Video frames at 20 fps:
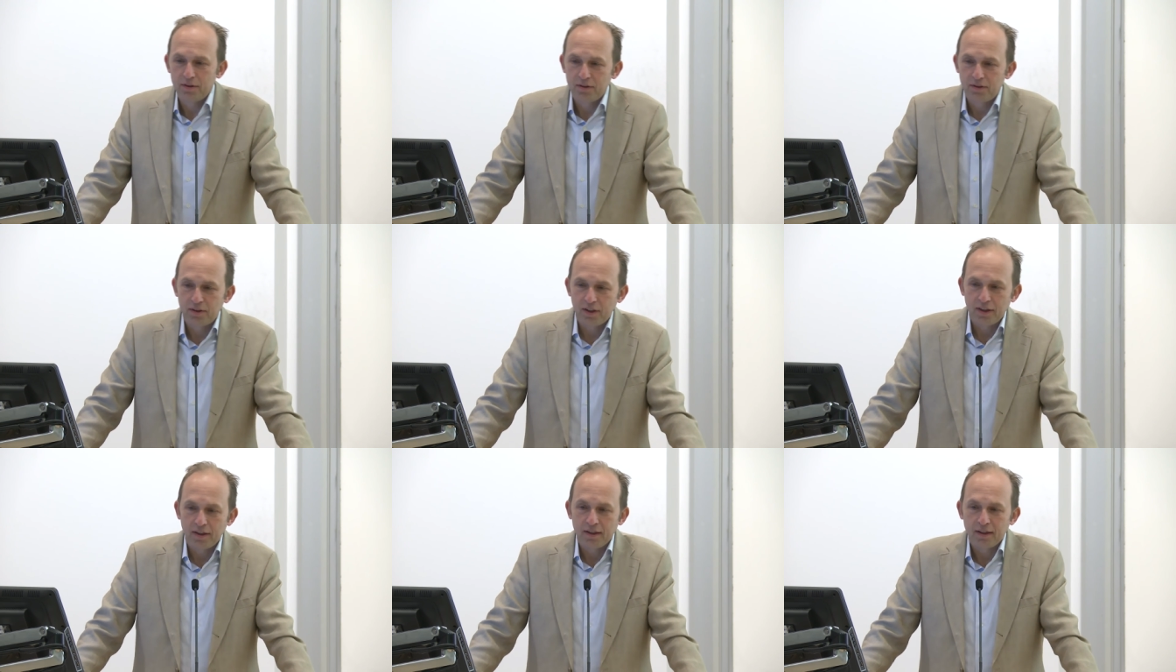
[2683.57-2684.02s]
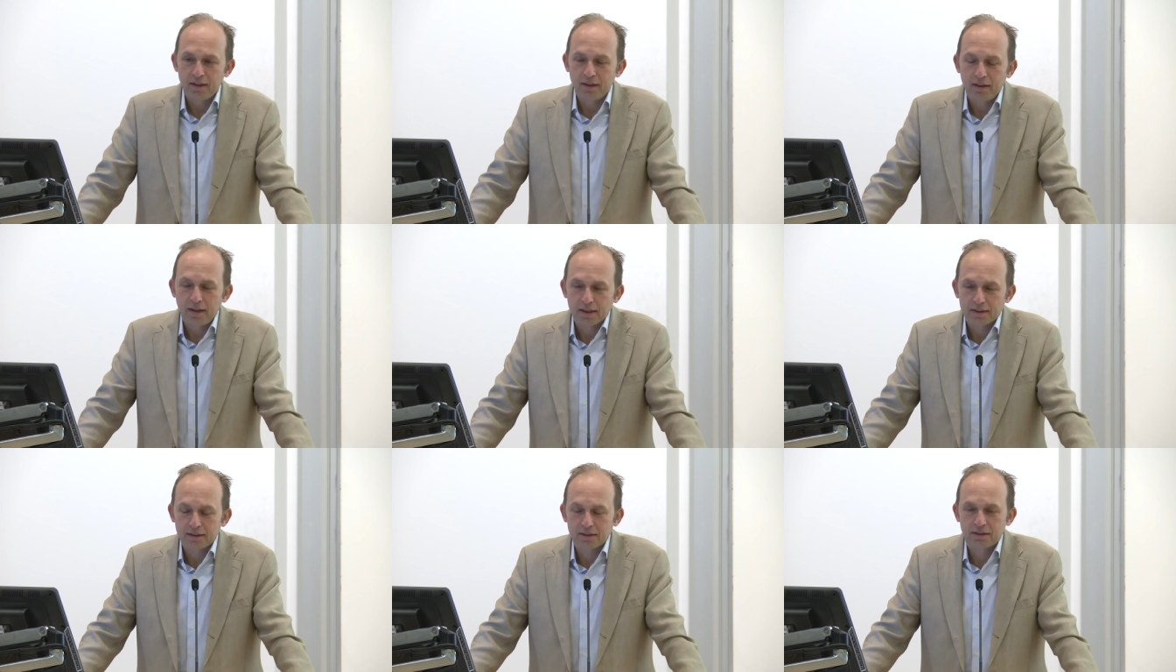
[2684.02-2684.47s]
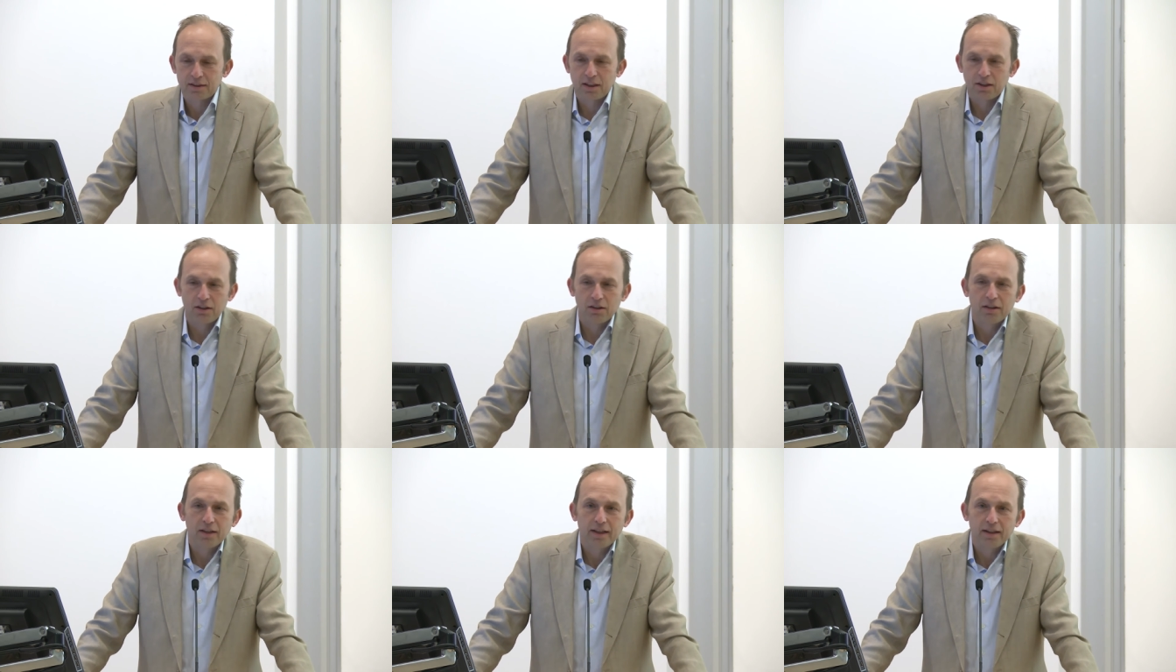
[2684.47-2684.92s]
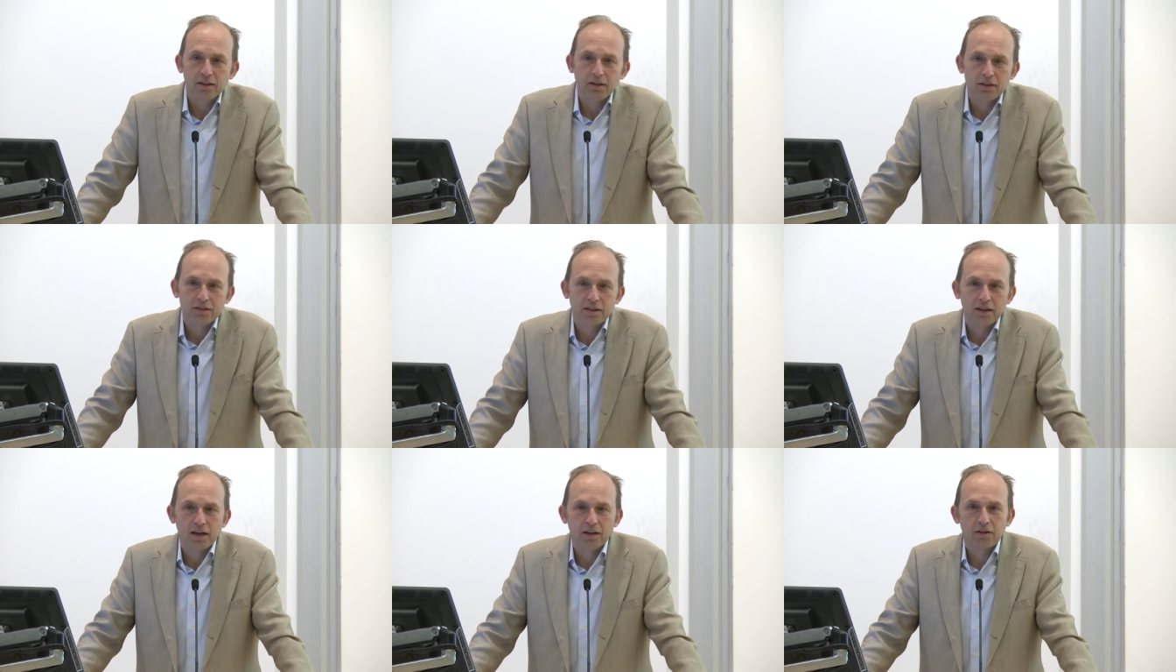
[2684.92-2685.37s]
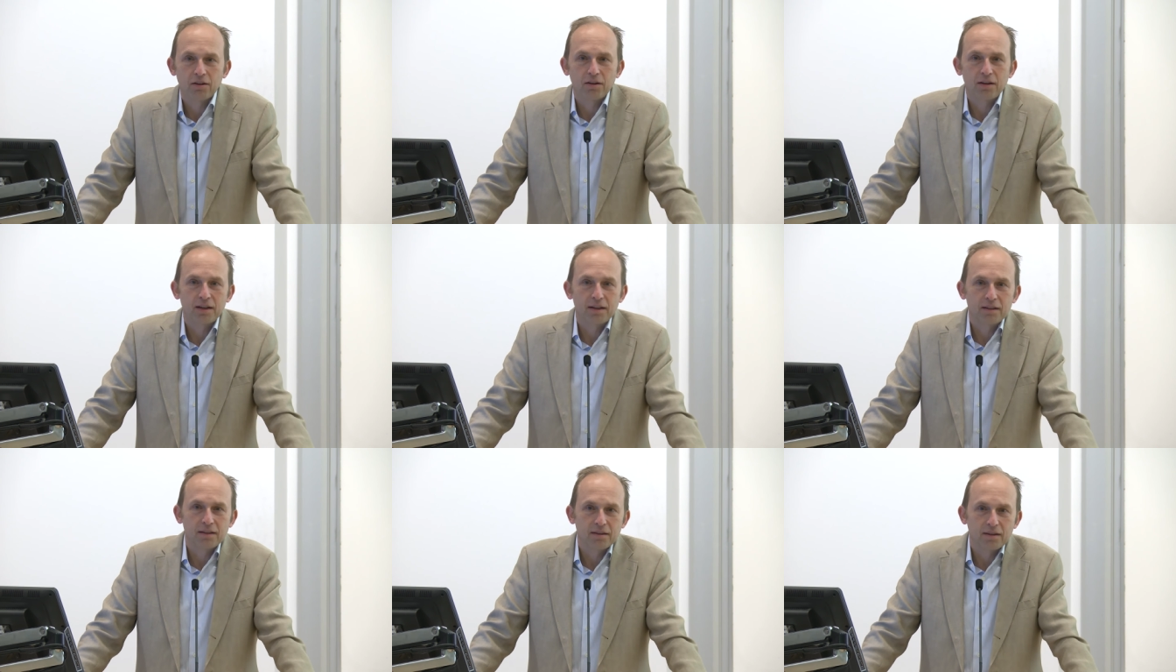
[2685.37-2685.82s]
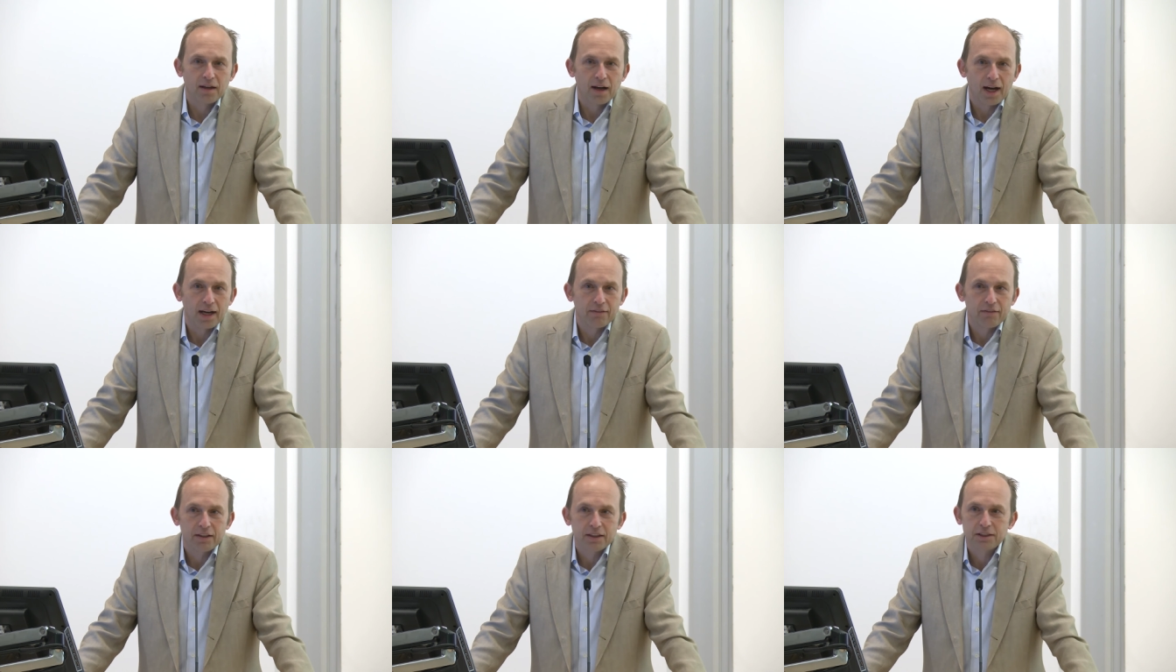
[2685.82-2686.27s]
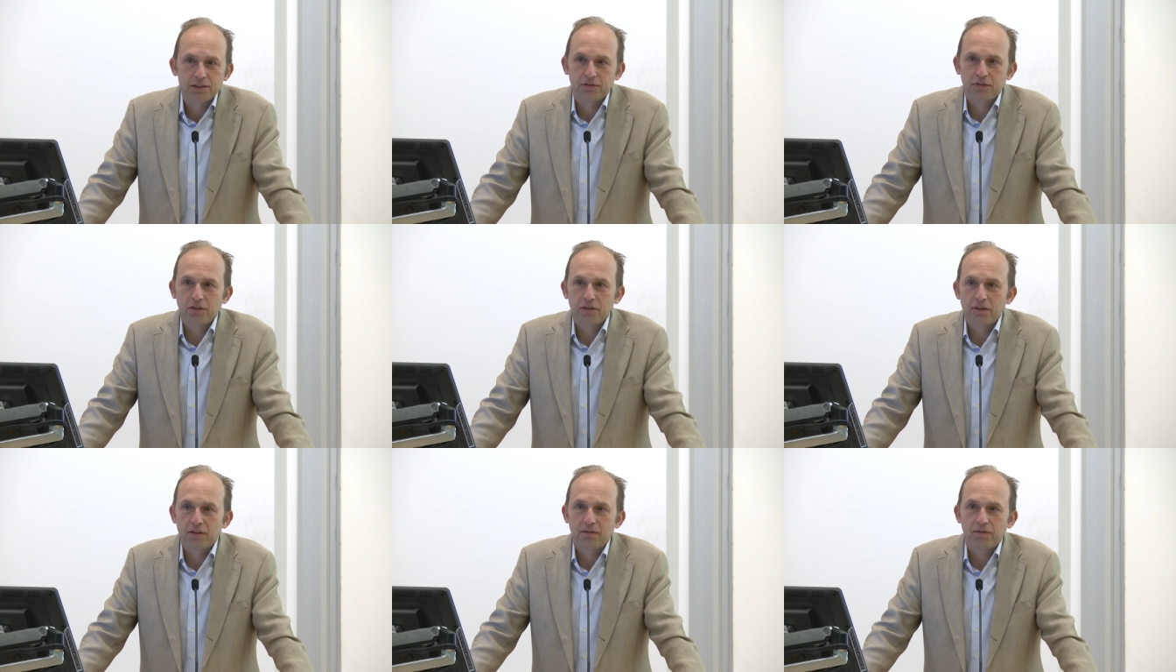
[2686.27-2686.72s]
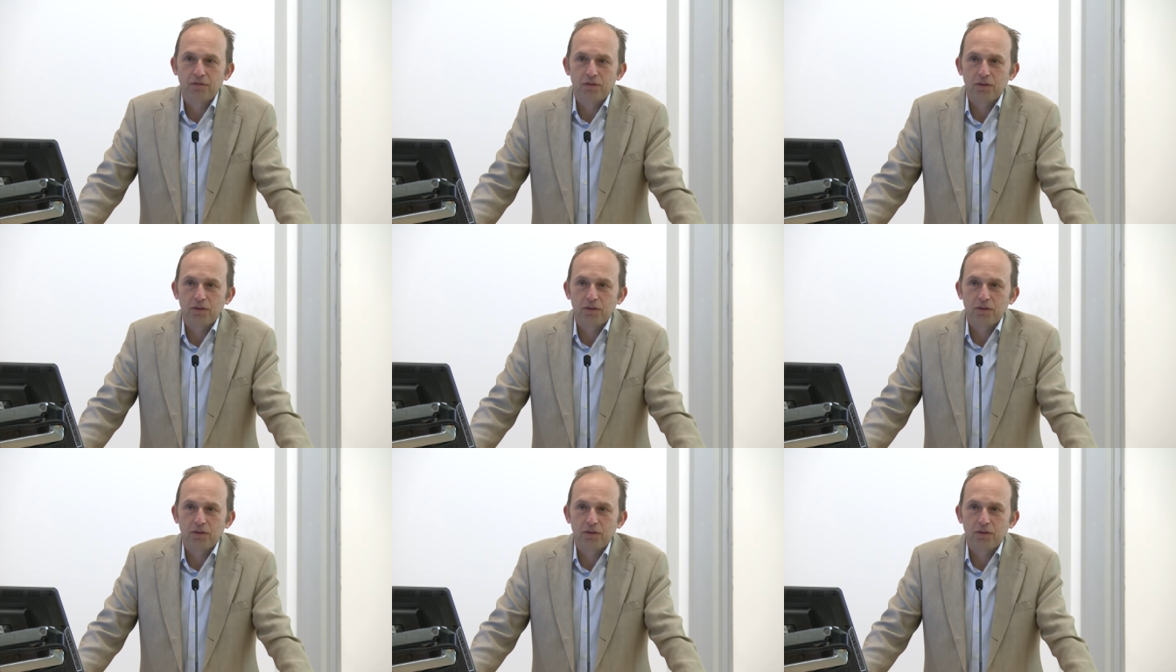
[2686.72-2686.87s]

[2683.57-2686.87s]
didn't necessarily look to other Ivies for,